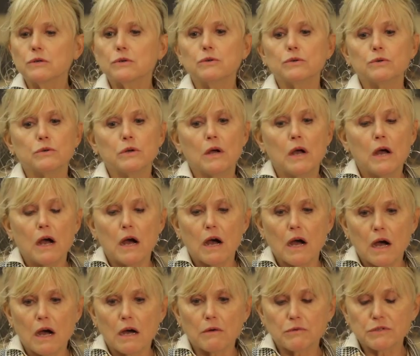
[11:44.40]
who
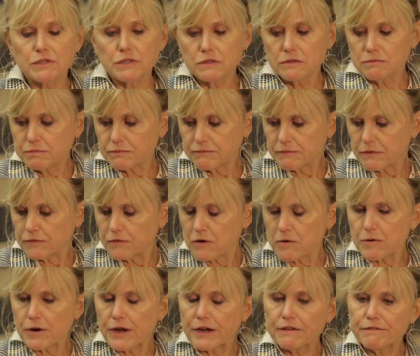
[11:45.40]
was a
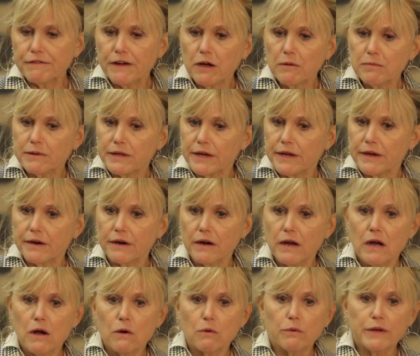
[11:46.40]
former NFL
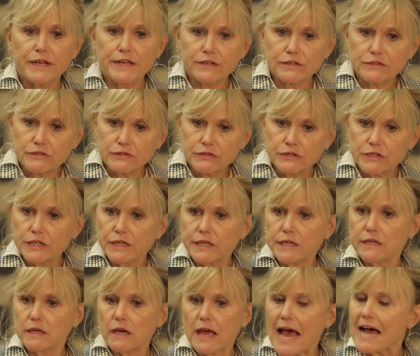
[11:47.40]
player, we could
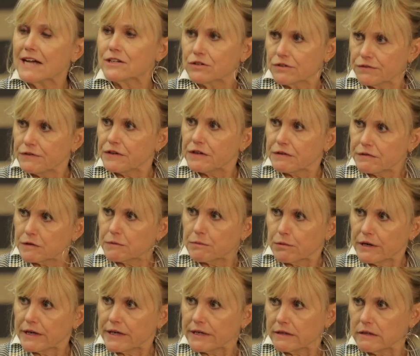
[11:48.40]
see atrophy
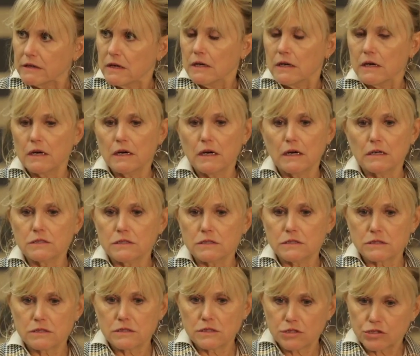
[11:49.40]
of the brain,
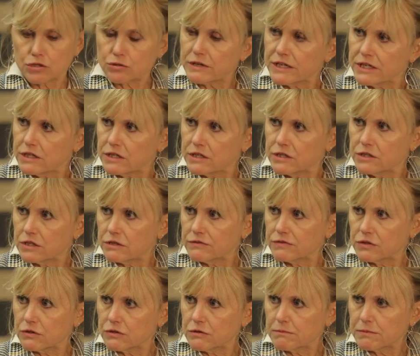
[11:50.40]

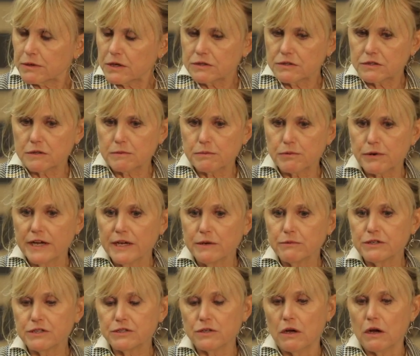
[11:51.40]
shrinkage of certain parts of the
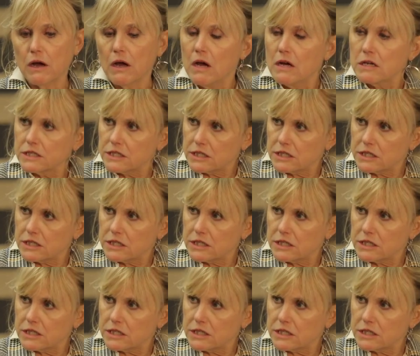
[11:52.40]
brain. We saw